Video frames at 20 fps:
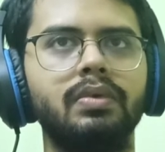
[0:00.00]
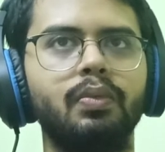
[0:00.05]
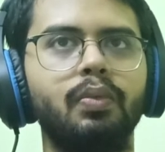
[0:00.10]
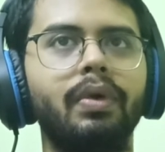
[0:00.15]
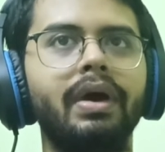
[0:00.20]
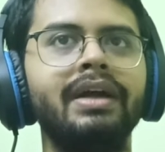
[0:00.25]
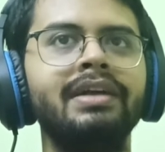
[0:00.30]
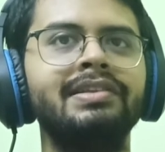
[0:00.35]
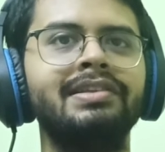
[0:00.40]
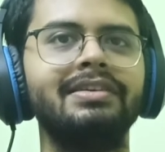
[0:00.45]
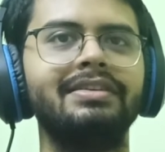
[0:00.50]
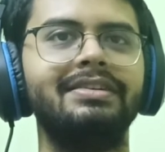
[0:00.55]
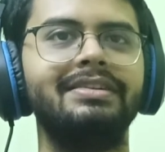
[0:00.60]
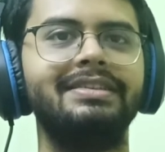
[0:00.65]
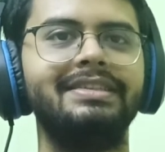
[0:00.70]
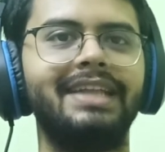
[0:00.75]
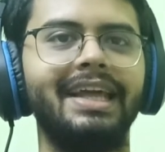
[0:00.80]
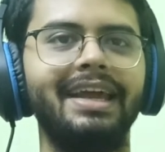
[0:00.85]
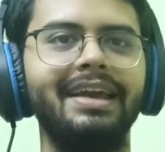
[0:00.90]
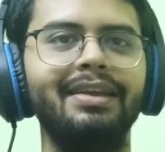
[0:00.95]
Why is
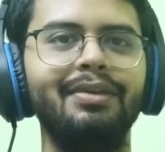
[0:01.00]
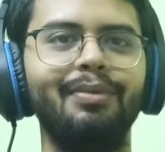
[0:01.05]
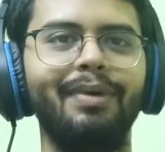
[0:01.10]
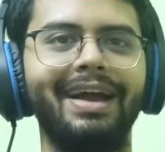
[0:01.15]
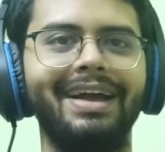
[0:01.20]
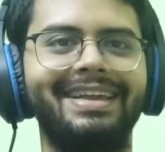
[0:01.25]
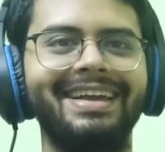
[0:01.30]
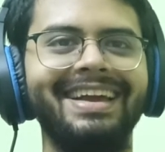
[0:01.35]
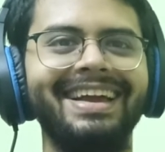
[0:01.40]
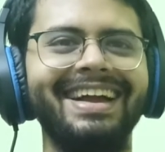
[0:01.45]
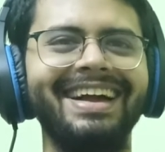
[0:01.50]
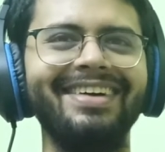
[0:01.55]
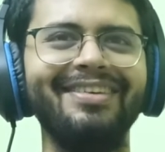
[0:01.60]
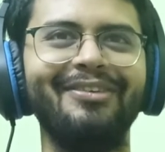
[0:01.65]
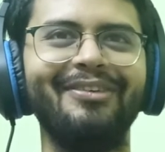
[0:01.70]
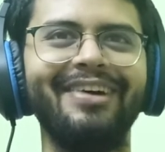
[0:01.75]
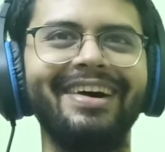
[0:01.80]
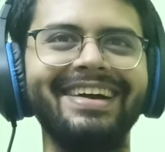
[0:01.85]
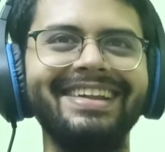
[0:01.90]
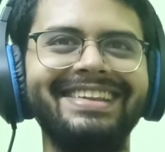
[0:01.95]
her tail wagging?
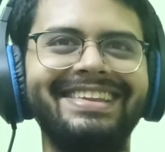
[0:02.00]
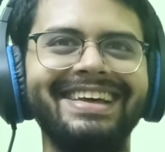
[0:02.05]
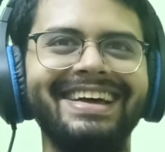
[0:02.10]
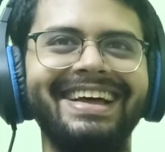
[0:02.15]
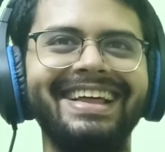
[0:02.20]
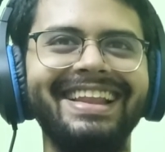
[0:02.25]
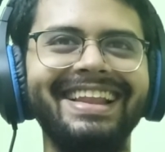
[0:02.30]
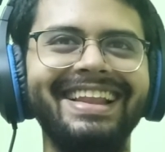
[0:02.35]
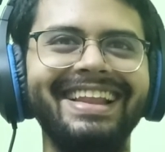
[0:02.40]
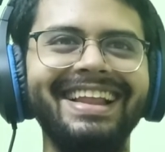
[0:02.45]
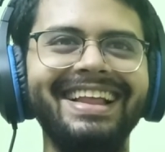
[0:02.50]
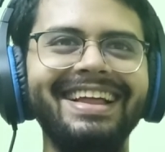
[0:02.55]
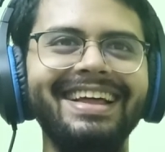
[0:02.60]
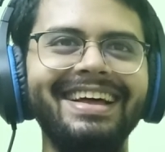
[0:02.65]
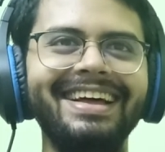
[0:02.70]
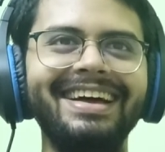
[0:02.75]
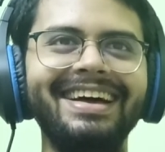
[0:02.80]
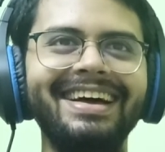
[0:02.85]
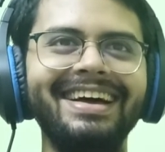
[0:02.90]
What the hell?